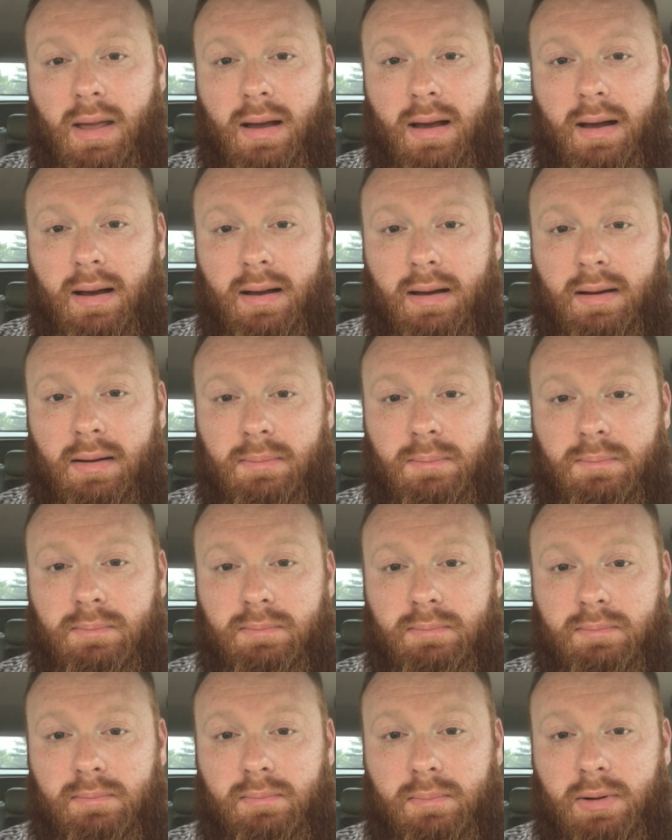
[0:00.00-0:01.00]

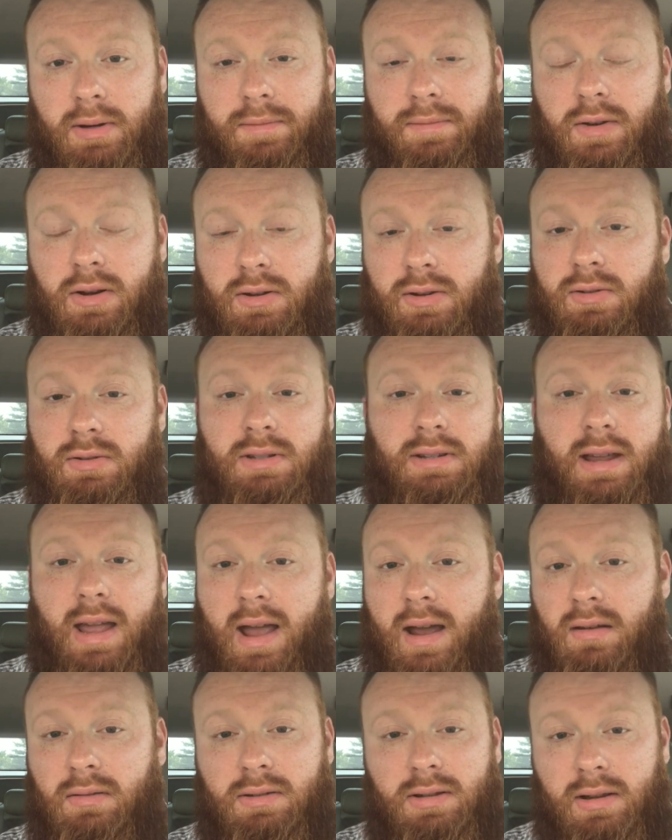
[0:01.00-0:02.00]
But if you're too
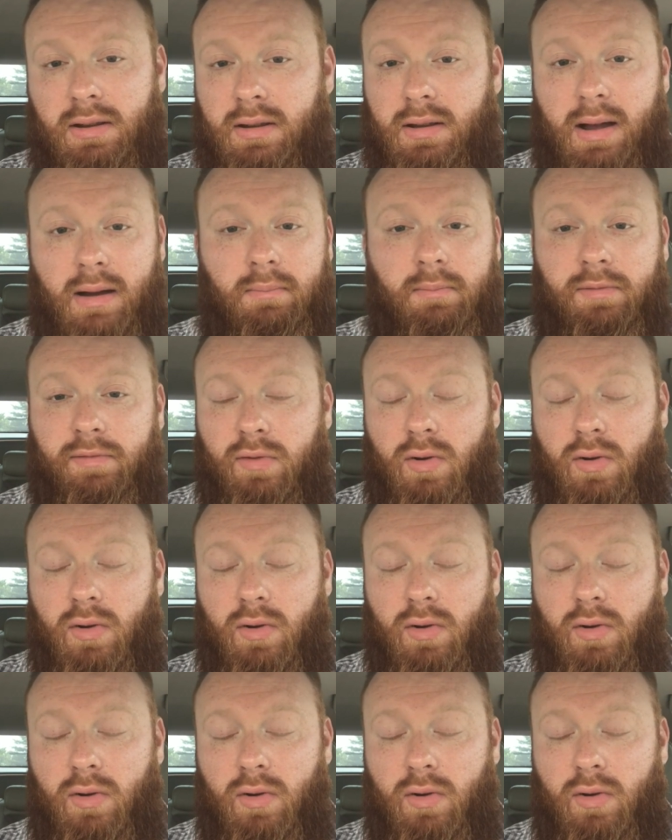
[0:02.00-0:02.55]
scared to come